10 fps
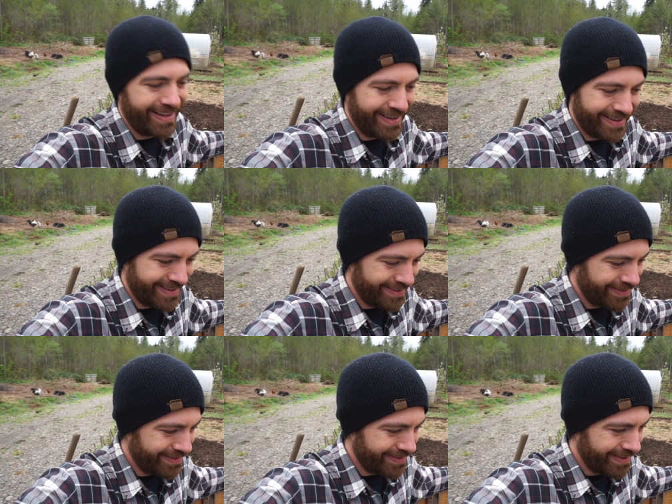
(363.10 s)
that,
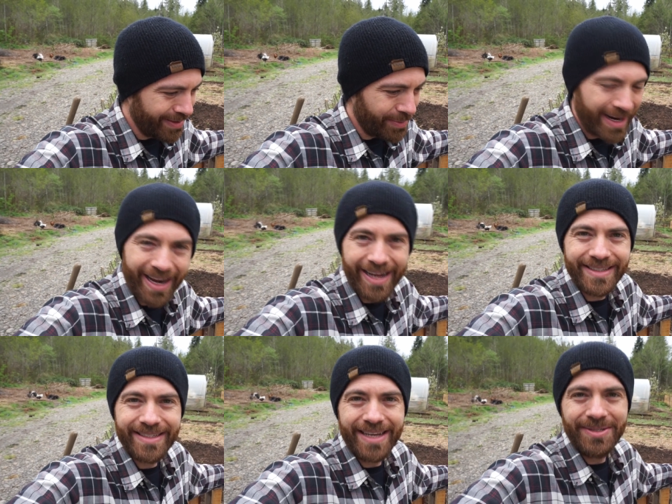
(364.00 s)
you know, my
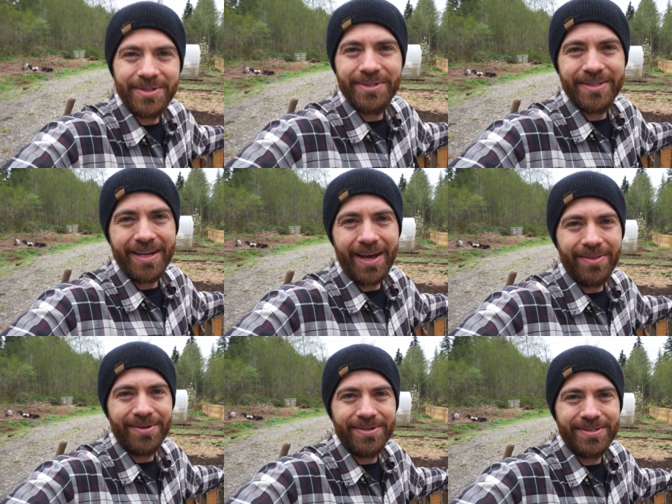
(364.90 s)
ancestors and
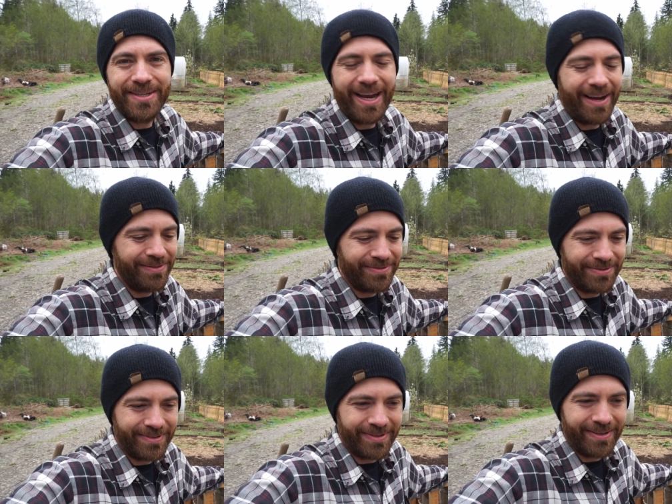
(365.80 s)
others
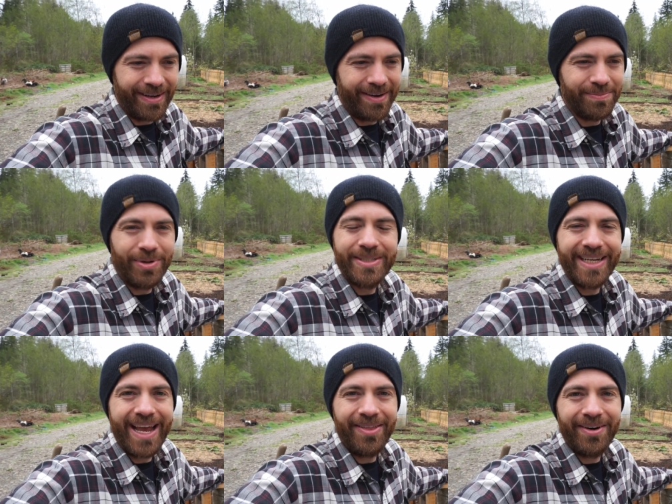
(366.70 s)
have um, put
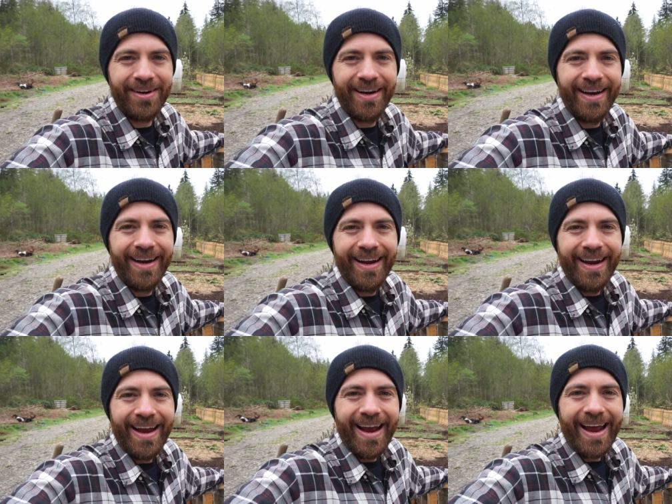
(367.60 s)
together,
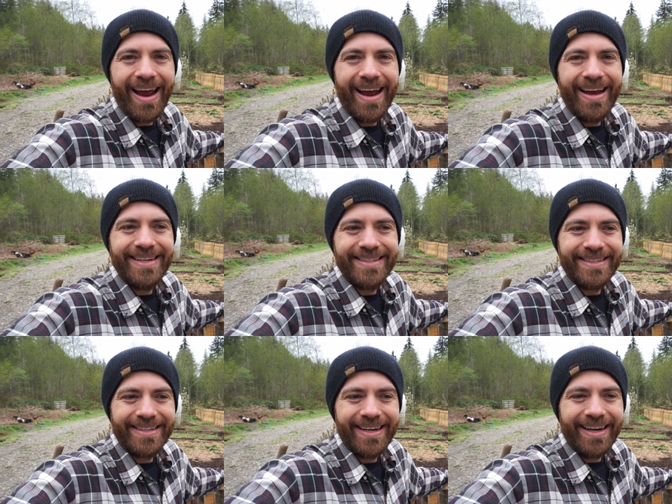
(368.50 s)
and
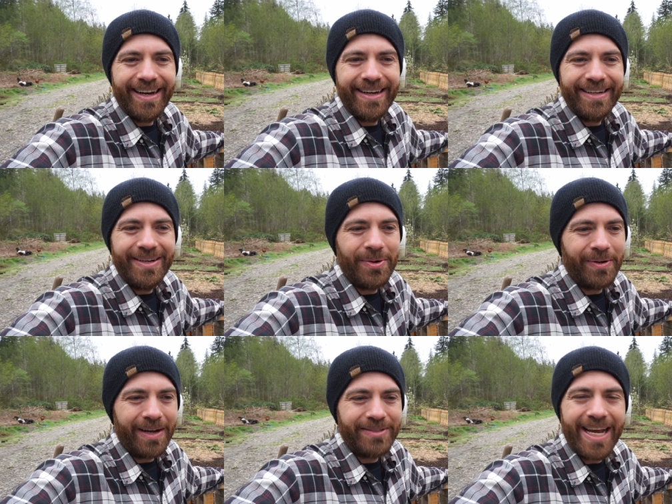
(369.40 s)
you know,
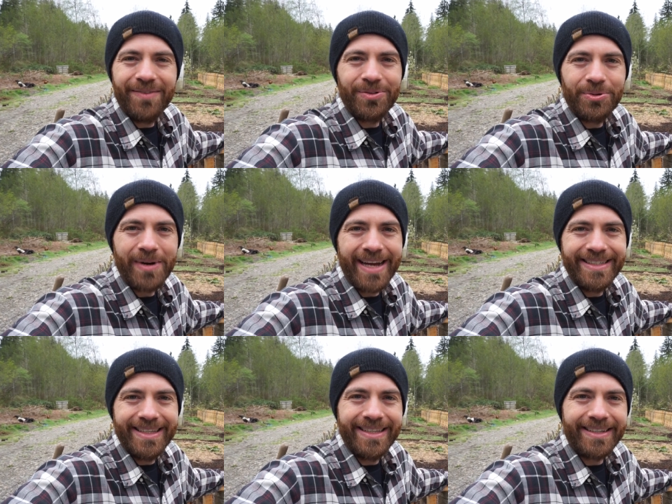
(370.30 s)
I've taken for
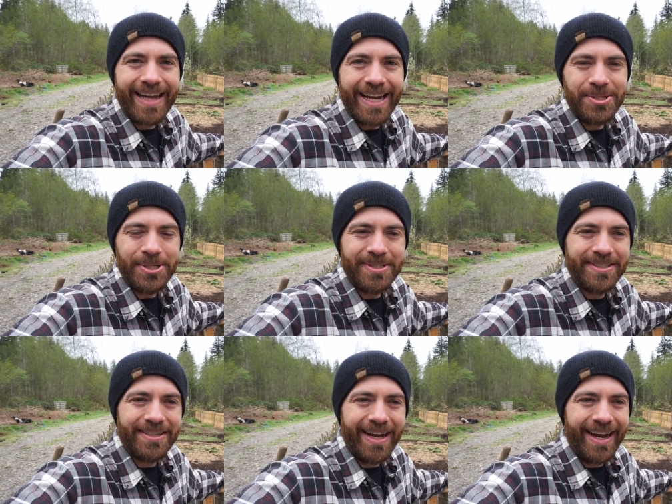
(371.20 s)
granted the
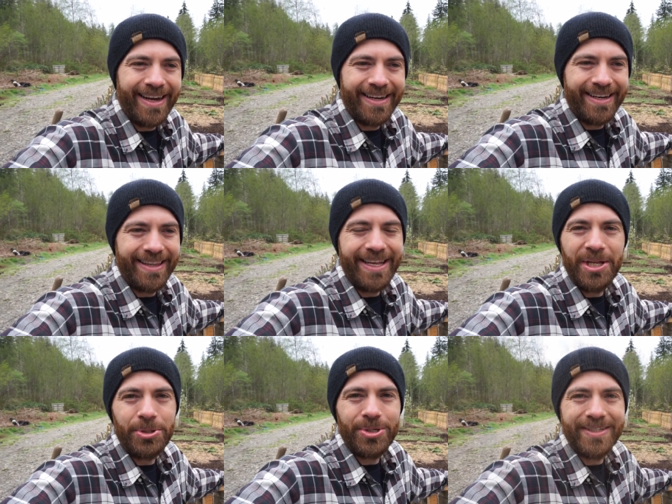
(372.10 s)
latches and the
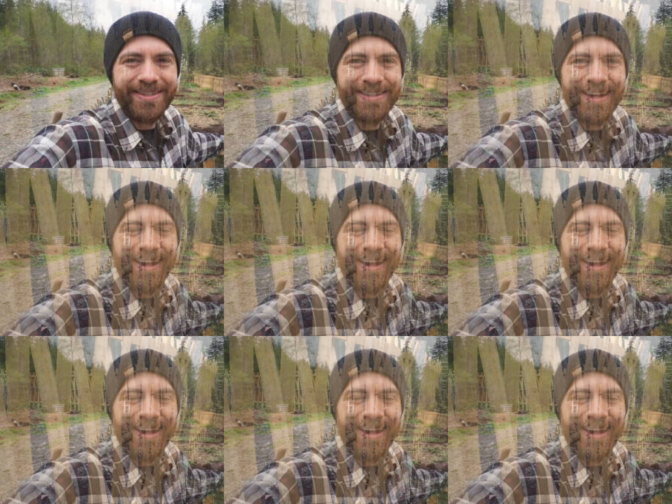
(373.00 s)
hinges.